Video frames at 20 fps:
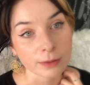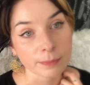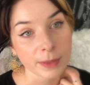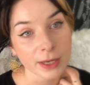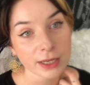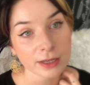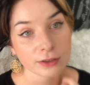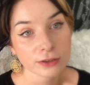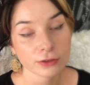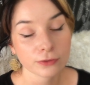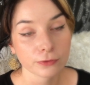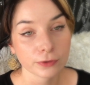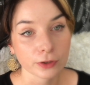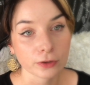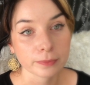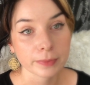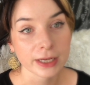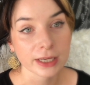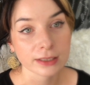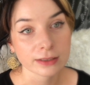pay-as-you-feel
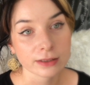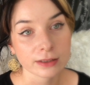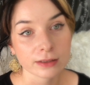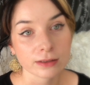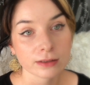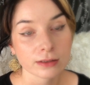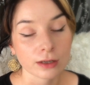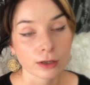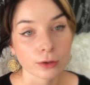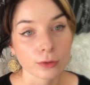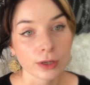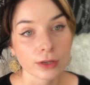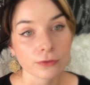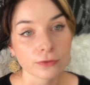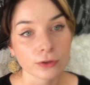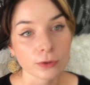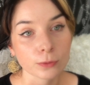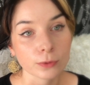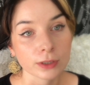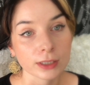basis, so if
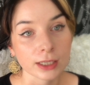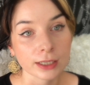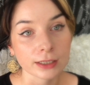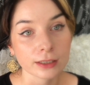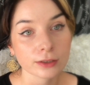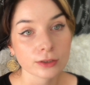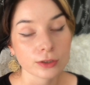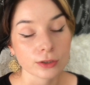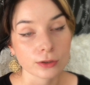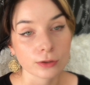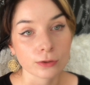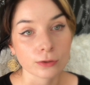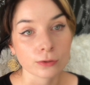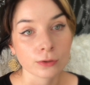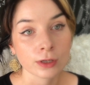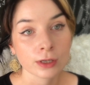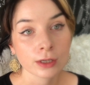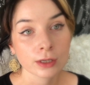you would like to,